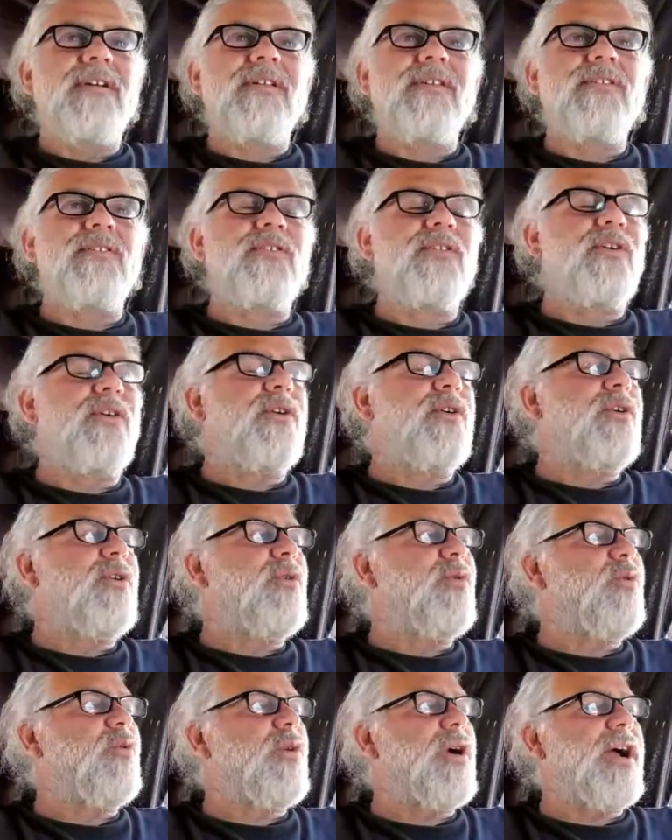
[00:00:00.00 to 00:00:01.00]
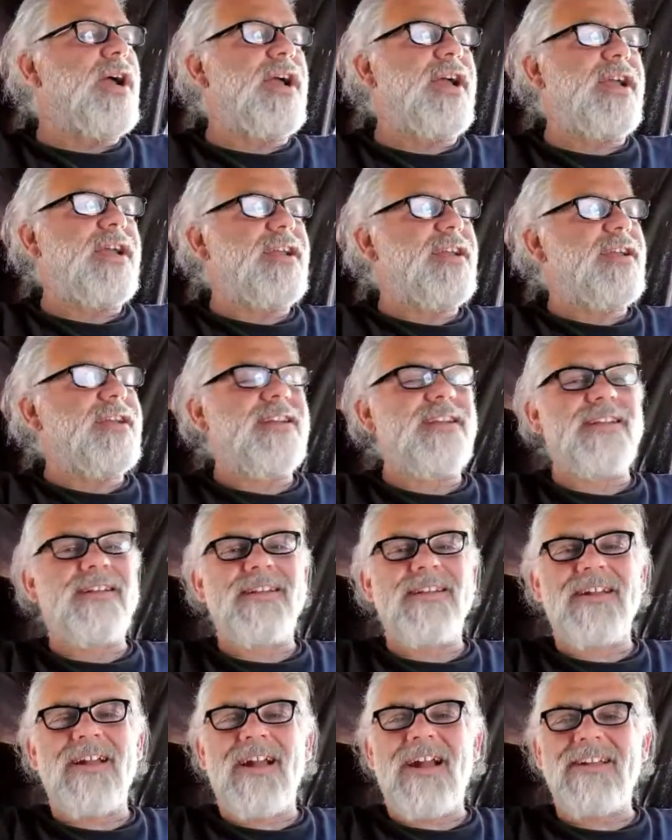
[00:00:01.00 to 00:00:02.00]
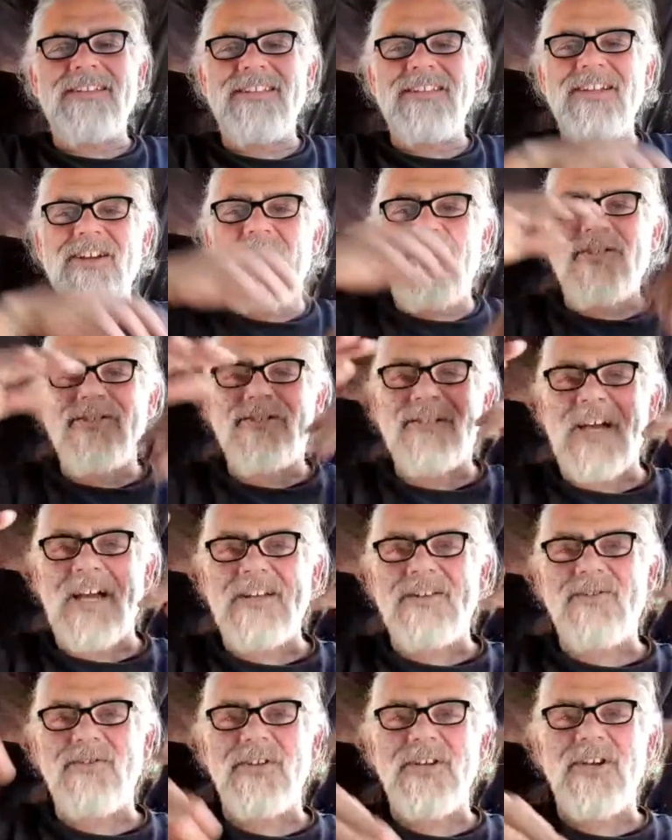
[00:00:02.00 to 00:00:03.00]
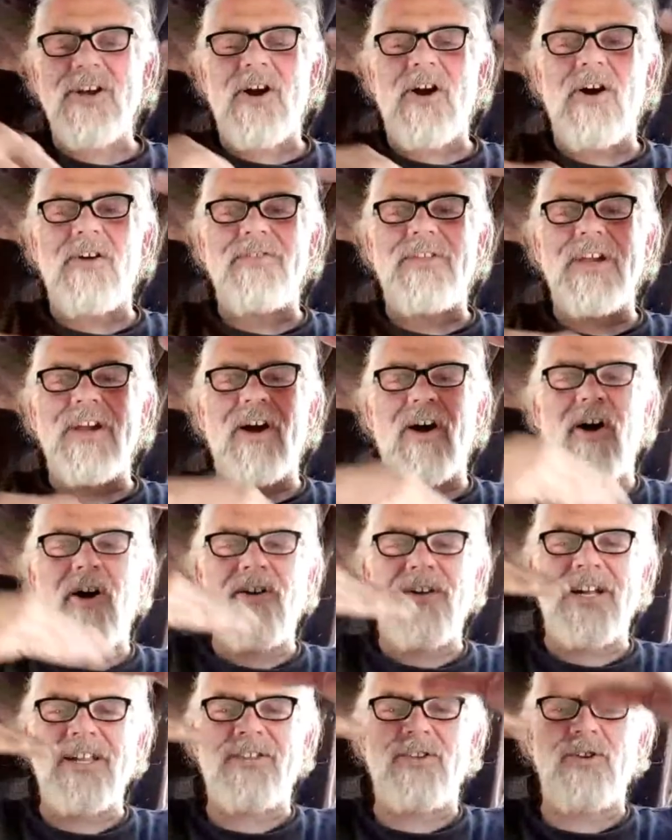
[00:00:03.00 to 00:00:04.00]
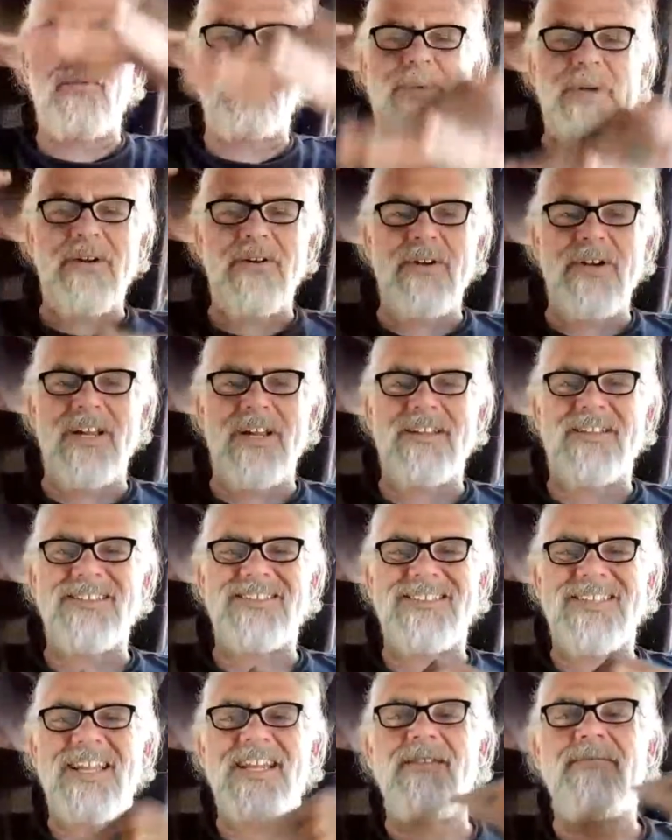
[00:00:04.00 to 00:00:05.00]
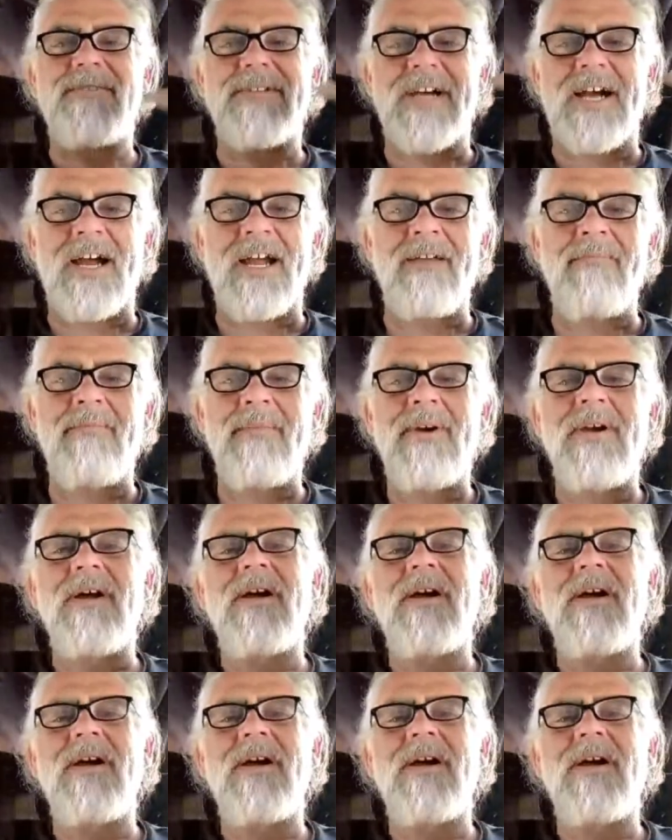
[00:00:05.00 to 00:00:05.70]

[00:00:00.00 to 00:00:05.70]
No way. And then they all get their period at the same time.